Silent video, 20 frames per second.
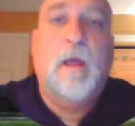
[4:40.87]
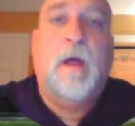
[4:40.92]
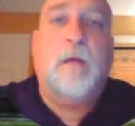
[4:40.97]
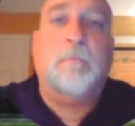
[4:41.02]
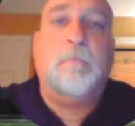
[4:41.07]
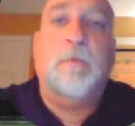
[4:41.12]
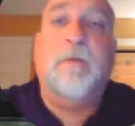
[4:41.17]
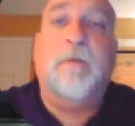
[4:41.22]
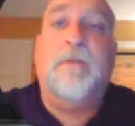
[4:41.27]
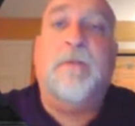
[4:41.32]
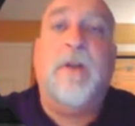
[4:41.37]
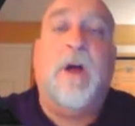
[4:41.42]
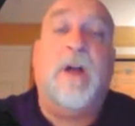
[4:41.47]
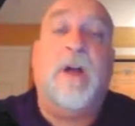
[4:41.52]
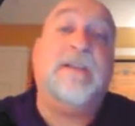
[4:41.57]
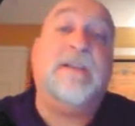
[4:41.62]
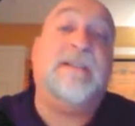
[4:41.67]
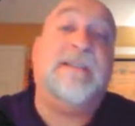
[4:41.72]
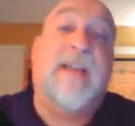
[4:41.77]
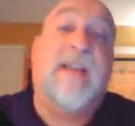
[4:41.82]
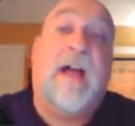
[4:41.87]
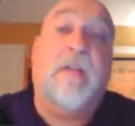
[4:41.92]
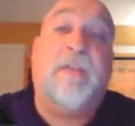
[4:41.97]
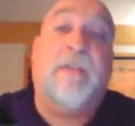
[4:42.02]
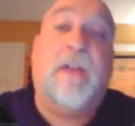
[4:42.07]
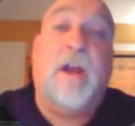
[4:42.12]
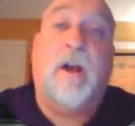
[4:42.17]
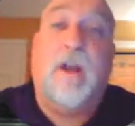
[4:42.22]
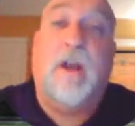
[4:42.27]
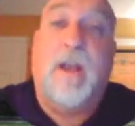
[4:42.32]
Moving on to South
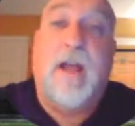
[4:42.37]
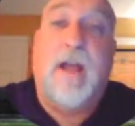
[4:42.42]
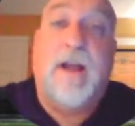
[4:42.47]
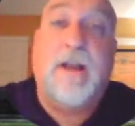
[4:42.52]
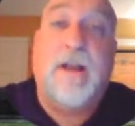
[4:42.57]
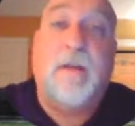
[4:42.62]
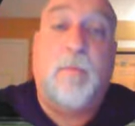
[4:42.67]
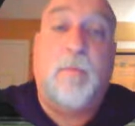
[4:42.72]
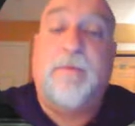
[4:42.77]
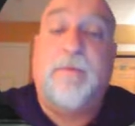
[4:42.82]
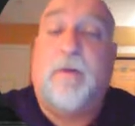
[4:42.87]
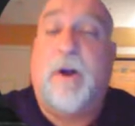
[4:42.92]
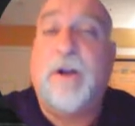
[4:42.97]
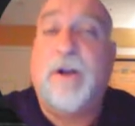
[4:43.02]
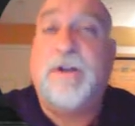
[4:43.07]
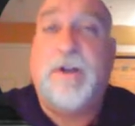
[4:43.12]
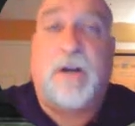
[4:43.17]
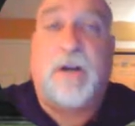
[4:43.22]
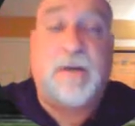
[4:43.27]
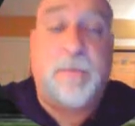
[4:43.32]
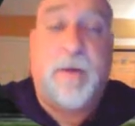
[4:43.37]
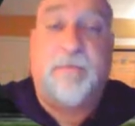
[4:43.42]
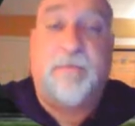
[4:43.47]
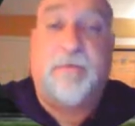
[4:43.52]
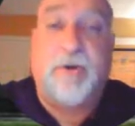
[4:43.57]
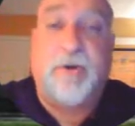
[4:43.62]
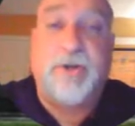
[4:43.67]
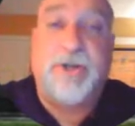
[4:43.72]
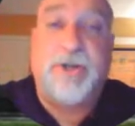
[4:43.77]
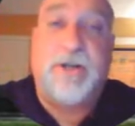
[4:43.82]
Carolina, we've already talked about
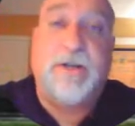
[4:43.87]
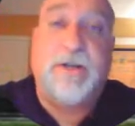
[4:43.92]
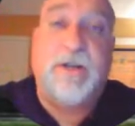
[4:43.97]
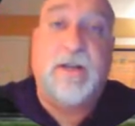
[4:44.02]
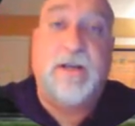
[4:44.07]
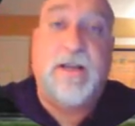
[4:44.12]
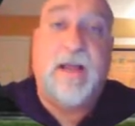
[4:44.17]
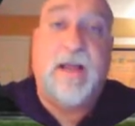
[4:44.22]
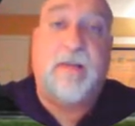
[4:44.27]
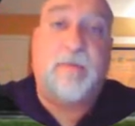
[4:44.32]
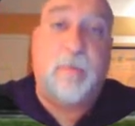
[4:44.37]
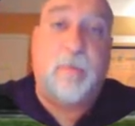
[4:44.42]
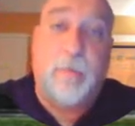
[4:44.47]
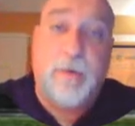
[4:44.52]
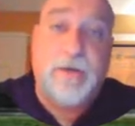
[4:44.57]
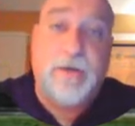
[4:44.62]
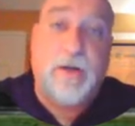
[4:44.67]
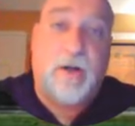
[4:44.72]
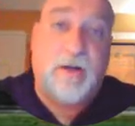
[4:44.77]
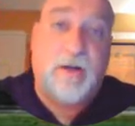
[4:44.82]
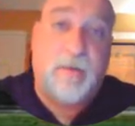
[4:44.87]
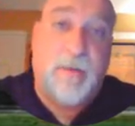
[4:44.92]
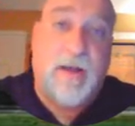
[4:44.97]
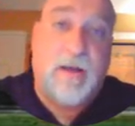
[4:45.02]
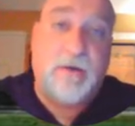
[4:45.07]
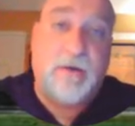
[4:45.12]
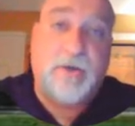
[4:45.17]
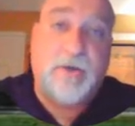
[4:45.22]
Virginian death when we talked about